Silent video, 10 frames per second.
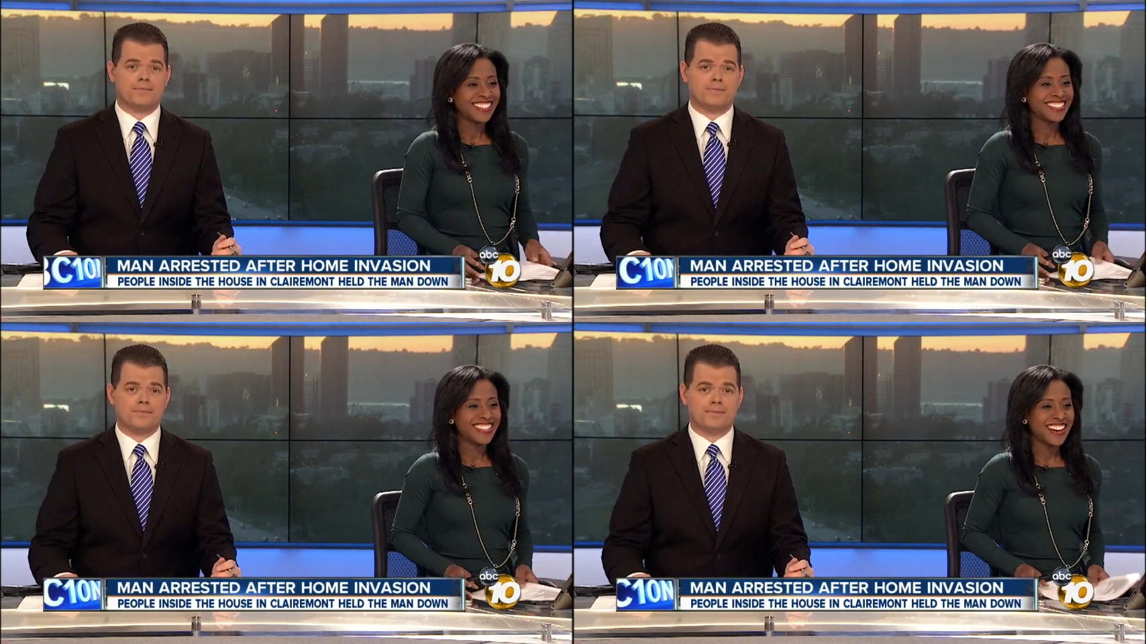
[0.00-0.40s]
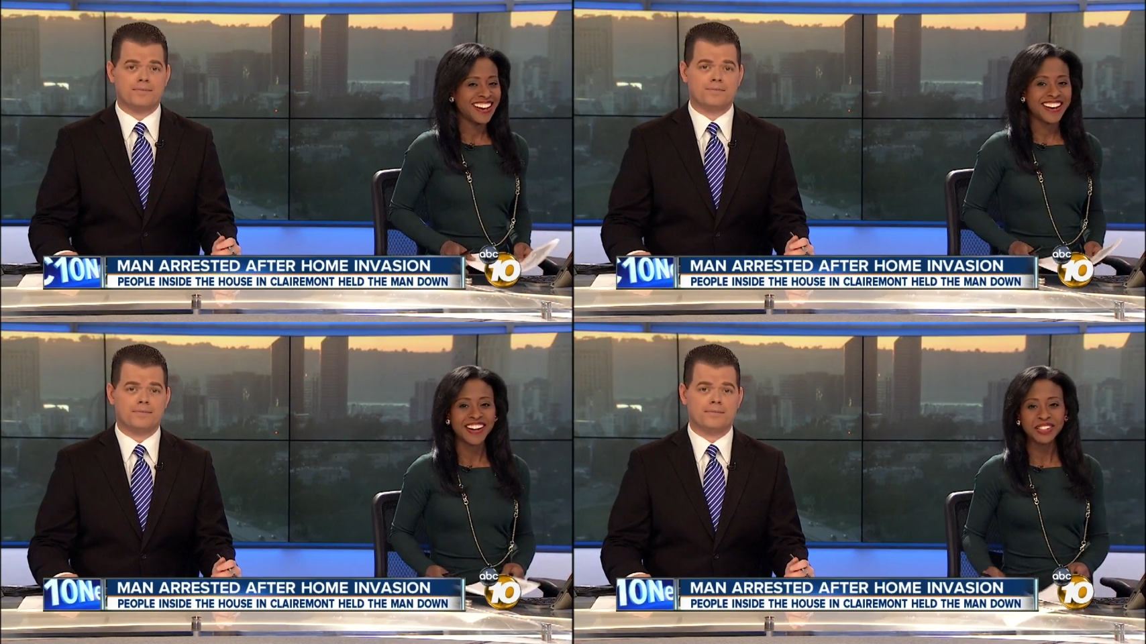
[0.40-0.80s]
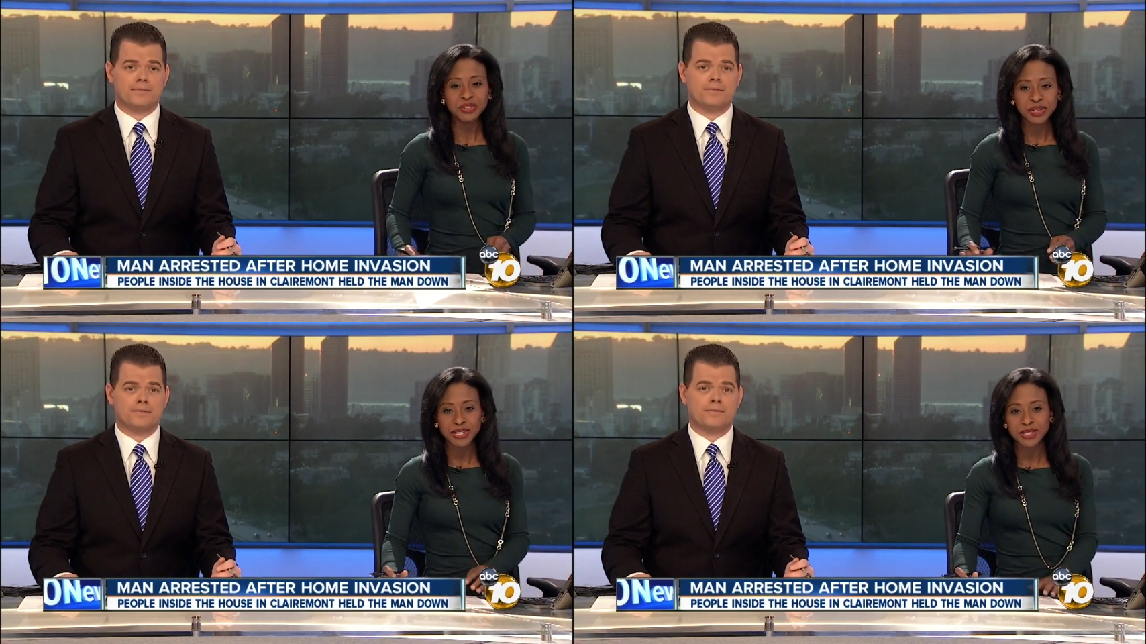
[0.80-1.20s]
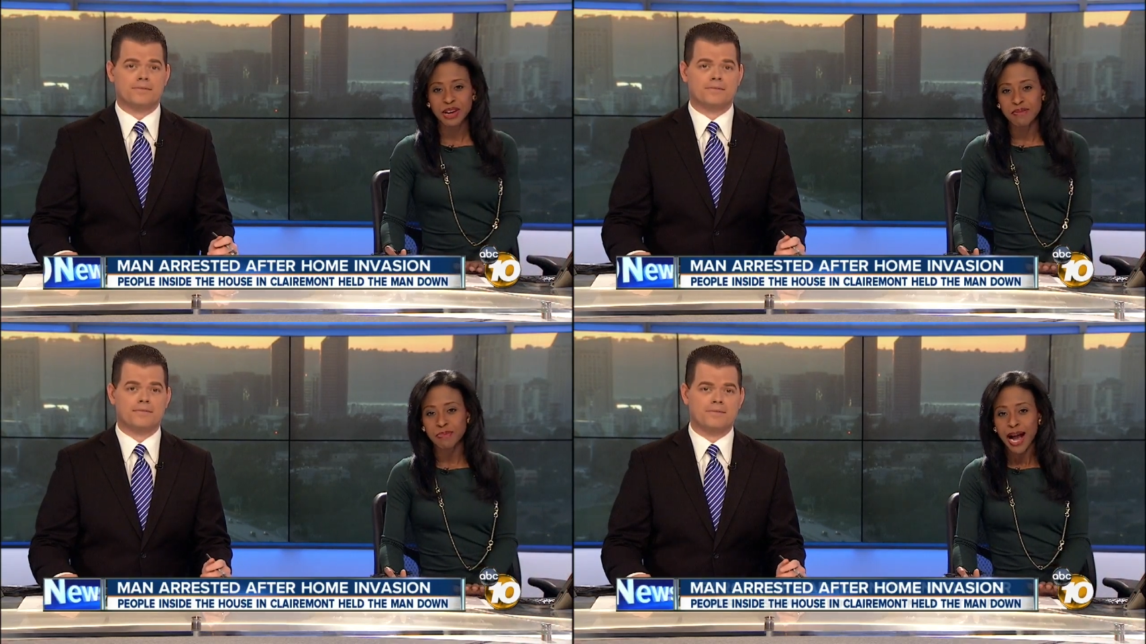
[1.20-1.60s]
Speaker 1: Today, hundreds
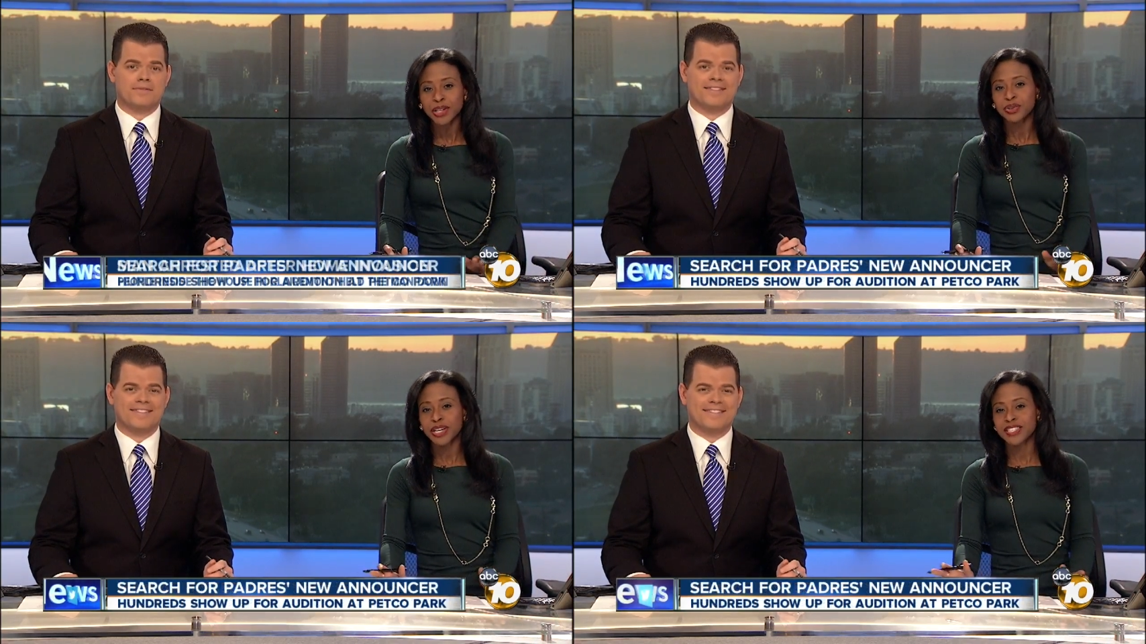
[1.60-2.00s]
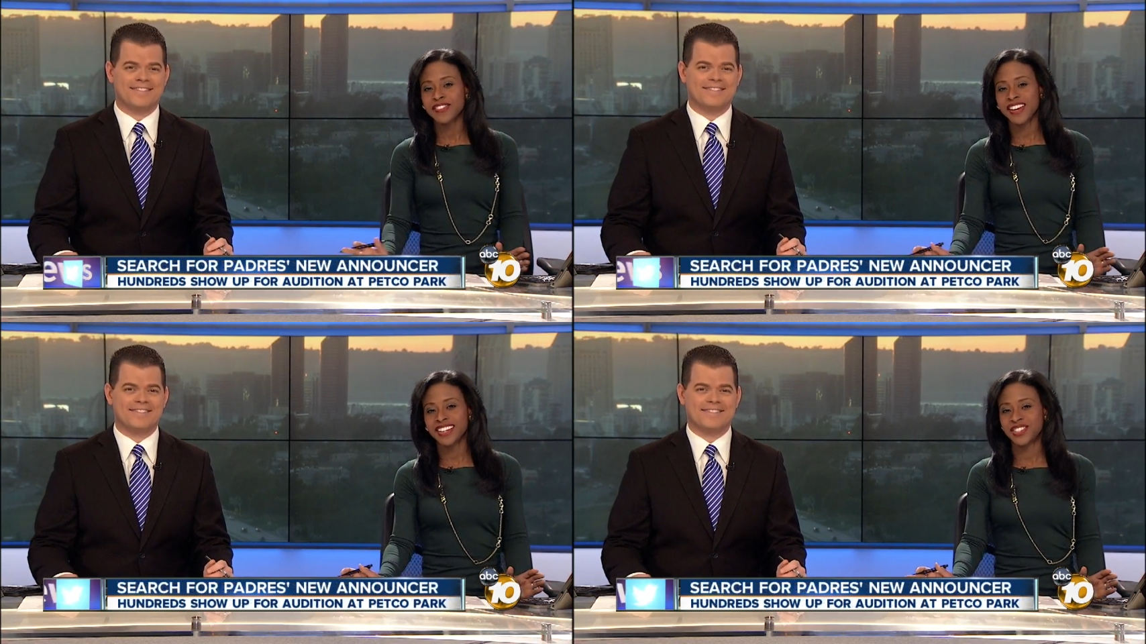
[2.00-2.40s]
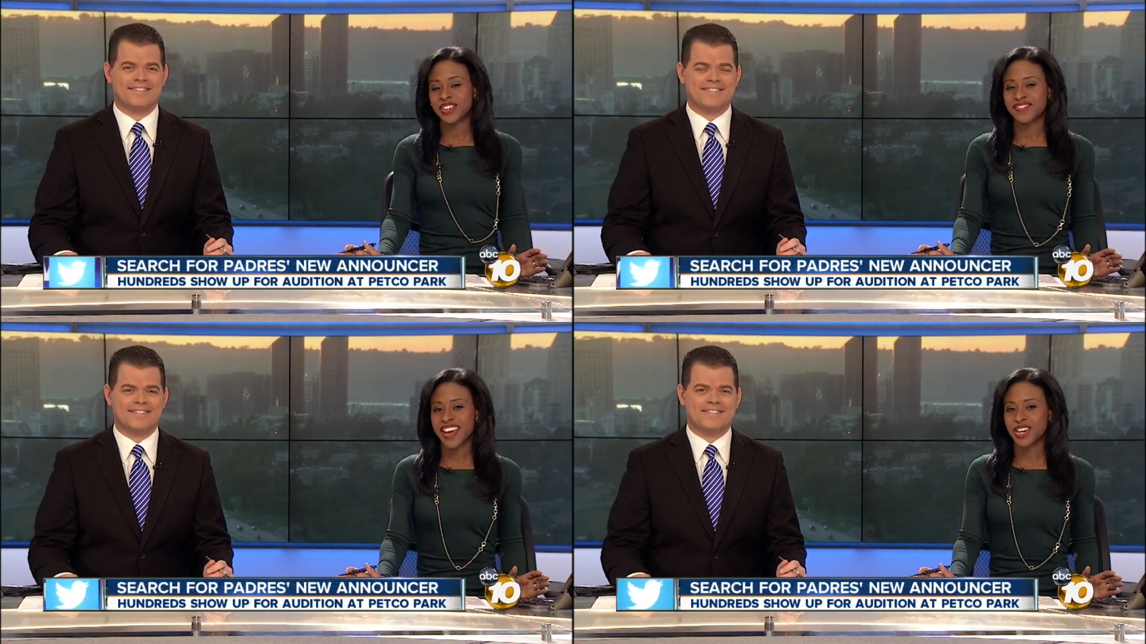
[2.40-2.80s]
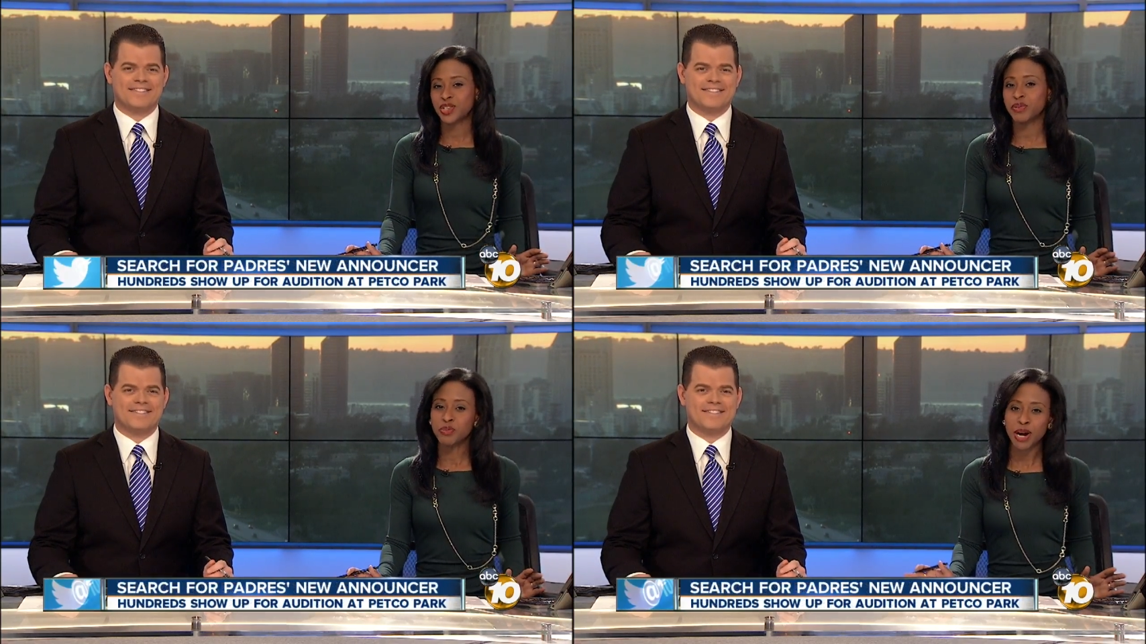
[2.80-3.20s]
of Padres fans took advantage
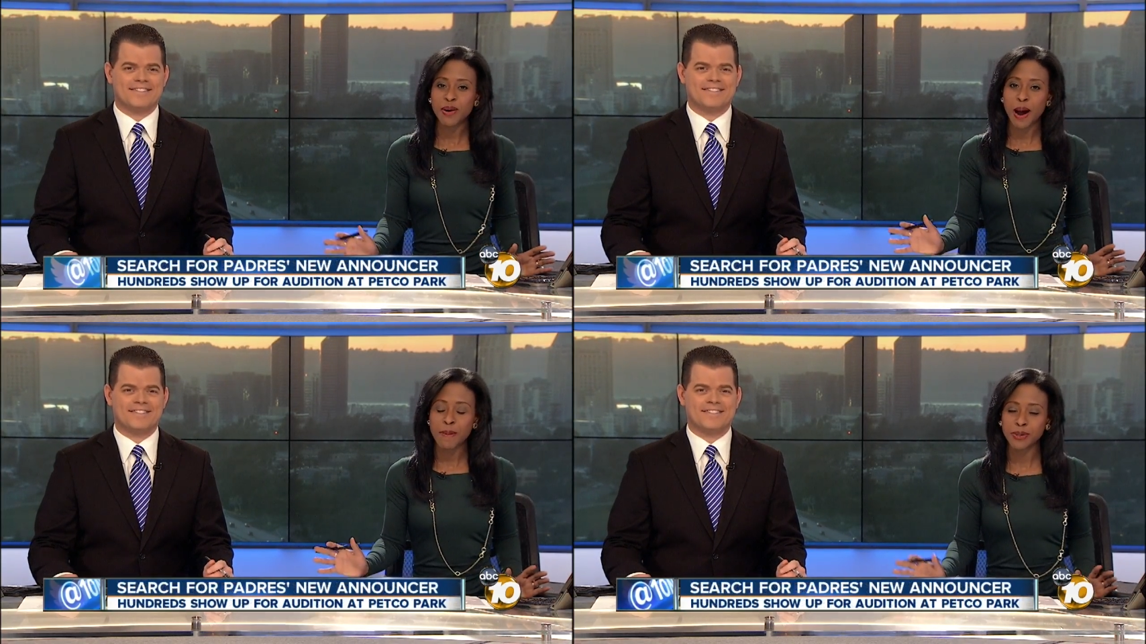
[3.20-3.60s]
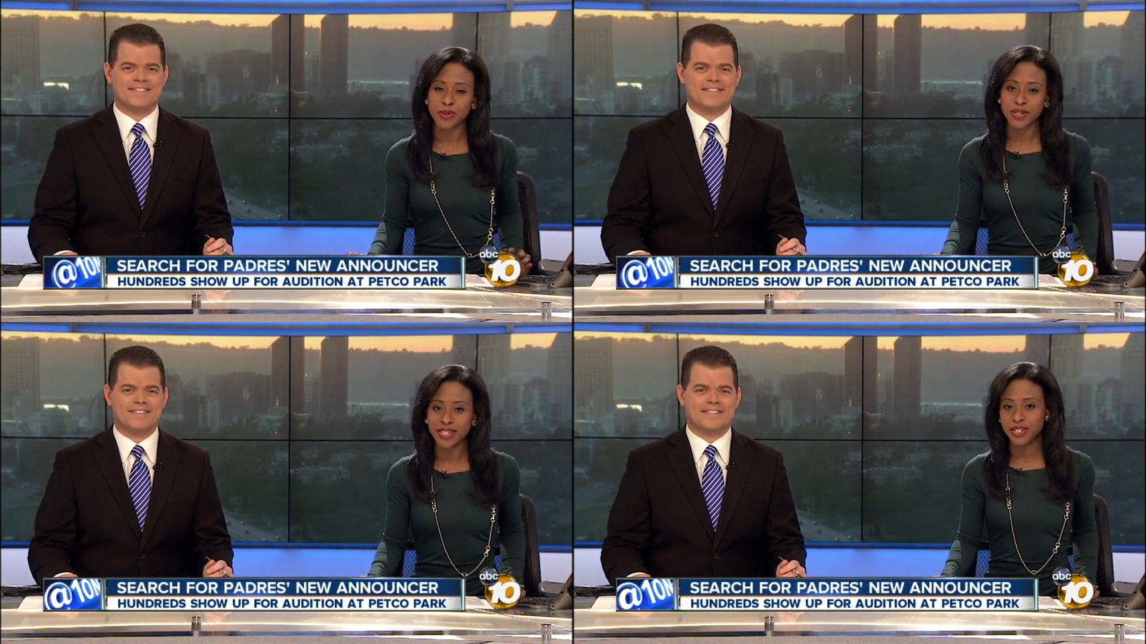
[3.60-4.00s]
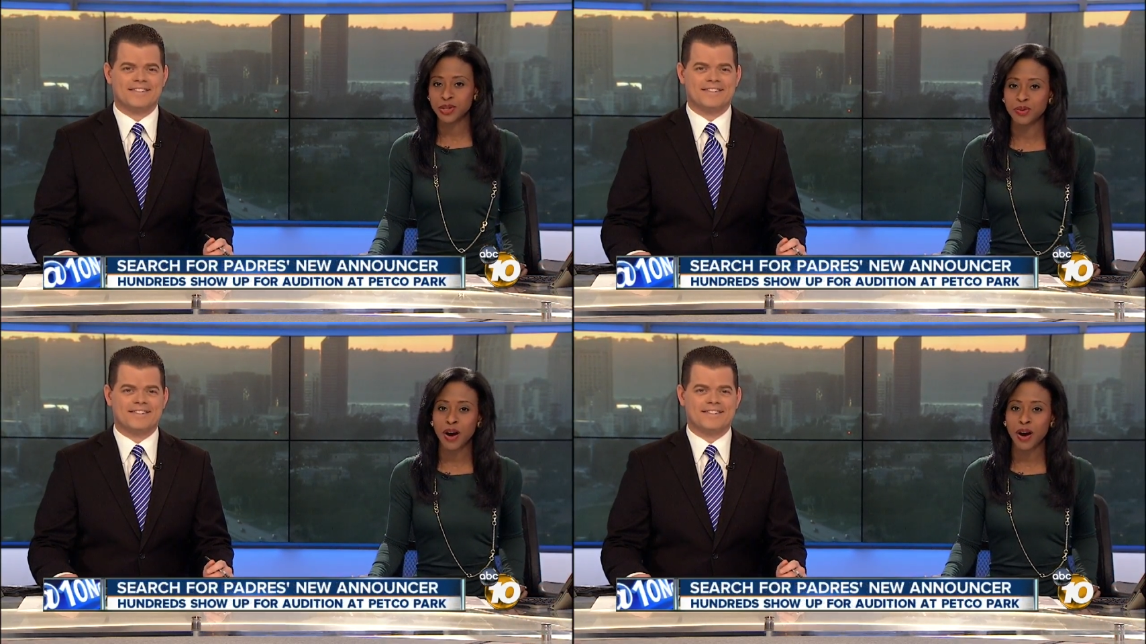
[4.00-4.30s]
of a rare opportunity to